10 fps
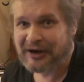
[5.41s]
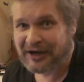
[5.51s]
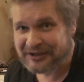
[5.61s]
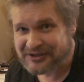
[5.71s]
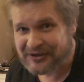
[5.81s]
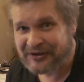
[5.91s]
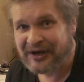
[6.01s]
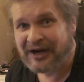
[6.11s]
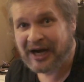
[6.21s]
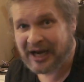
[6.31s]
Also,
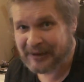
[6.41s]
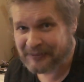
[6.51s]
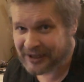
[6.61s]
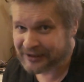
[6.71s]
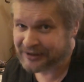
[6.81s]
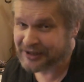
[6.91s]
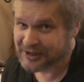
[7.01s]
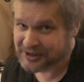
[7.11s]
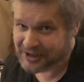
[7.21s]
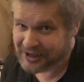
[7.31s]
I am an
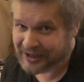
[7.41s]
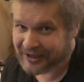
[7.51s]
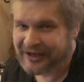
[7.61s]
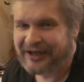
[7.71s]
engineer